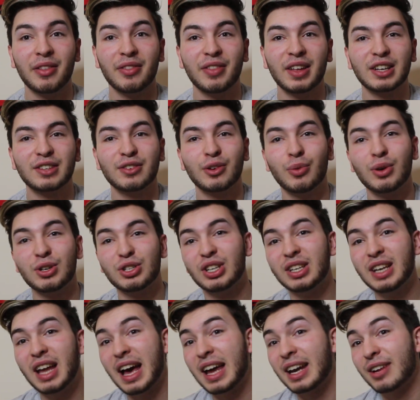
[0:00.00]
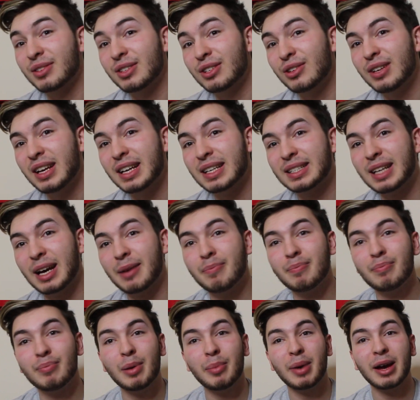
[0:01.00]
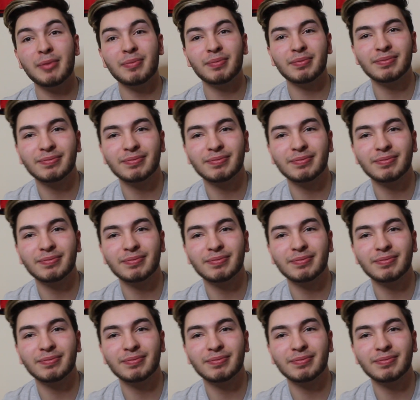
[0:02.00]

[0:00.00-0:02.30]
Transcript: Thanks for watching, and I'll see you next time. Bye bye.